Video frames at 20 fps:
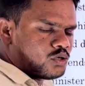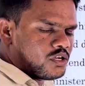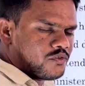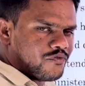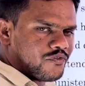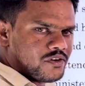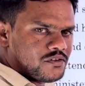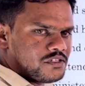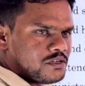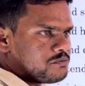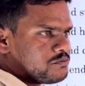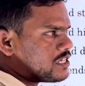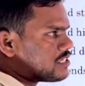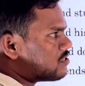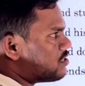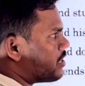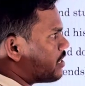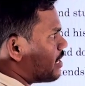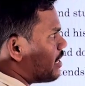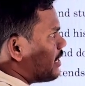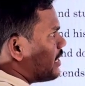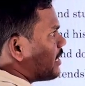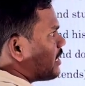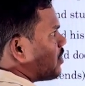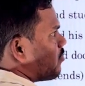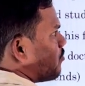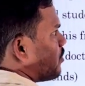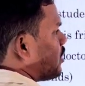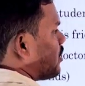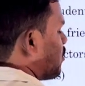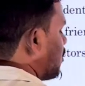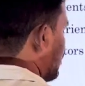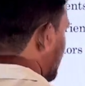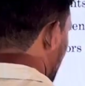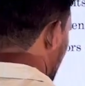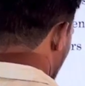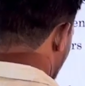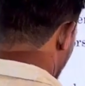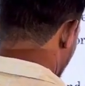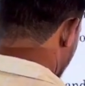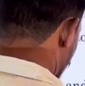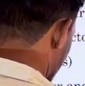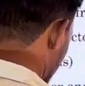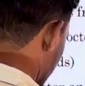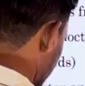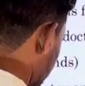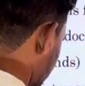different subjects are connected with and